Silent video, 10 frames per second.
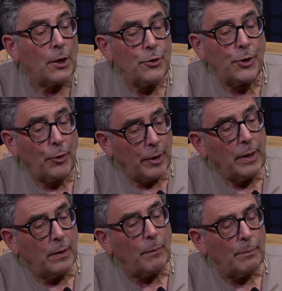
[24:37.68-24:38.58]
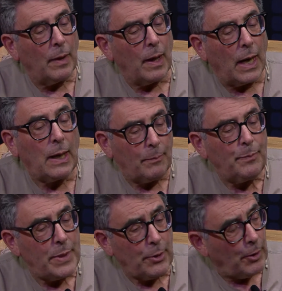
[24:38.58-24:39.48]
during
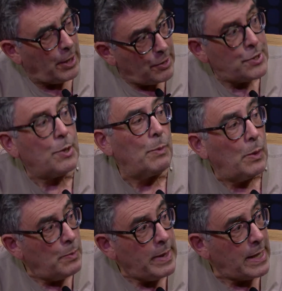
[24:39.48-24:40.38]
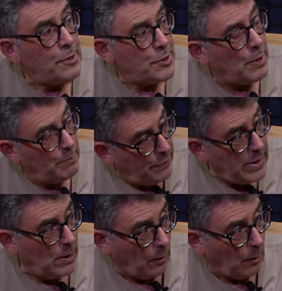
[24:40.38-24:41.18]
periods of Mumia's appeal.